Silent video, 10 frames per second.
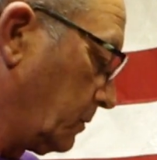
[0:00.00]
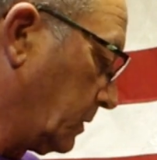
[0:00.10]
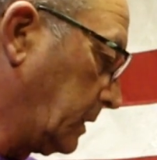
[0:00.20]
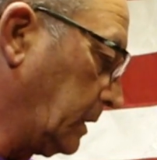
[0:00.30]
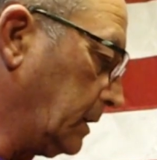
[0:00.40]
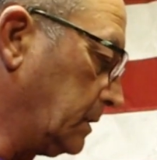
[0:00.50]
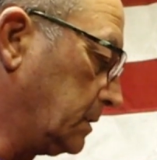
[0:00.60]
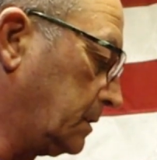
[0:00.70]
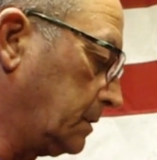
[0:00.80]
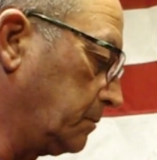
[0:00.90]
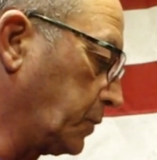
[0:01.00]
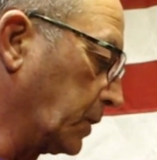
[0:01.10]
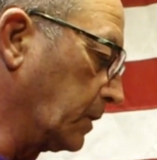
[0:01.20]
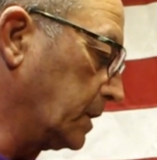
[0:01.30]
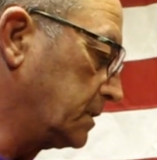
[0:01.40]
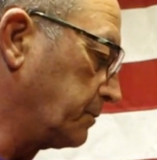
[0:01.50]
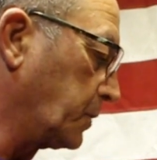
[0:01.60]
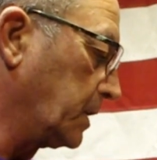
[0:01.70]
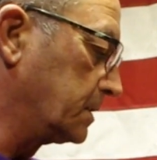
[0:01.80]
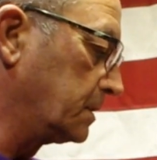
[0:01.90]
With these progressive
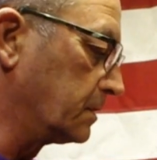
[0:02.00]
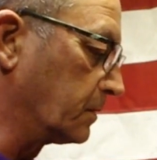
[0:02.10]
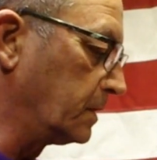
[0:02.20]
presses,